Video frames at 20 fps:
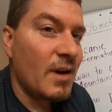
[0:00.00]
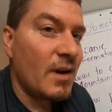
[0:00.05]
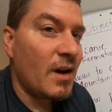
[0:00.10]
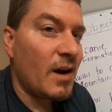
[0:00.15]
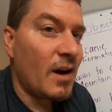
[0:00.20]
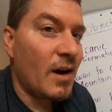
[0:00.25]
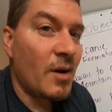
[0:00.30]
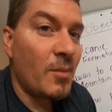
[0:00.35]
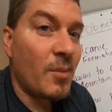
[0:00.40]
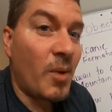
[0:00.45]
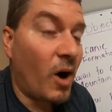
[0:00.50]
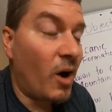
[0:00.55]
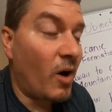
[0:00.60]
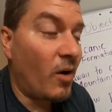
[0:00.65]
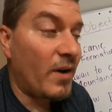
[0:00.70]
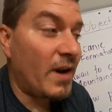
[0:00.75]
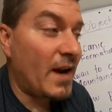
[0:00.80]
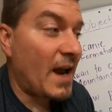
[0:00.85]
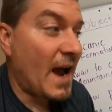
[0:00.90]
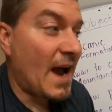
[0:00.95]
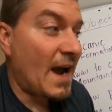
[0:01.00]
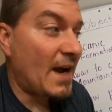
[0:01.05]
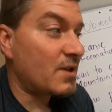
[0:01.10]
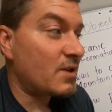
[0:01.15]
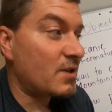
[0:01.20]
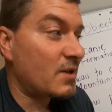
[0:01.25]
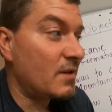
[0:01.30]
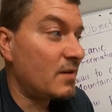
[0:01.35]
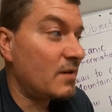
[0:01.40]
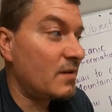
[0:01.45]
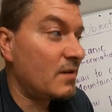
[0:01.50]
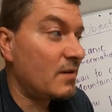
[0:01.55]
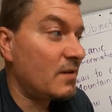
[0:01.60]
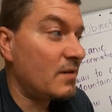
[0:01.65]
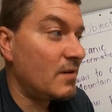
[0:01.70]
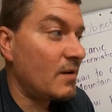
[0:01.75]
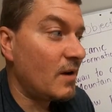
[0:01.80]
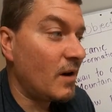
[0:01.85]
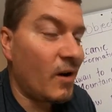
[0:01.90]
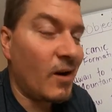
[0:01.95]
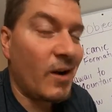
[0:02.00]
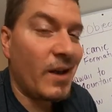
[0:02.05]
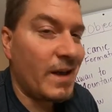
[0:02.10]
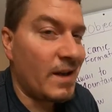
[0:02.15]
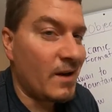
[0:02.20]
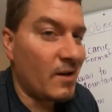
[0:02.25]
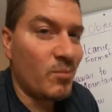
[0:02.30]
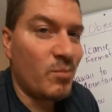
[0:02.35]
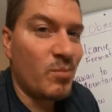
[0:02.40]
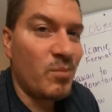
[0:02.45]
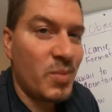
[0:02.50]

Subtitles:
all in action in a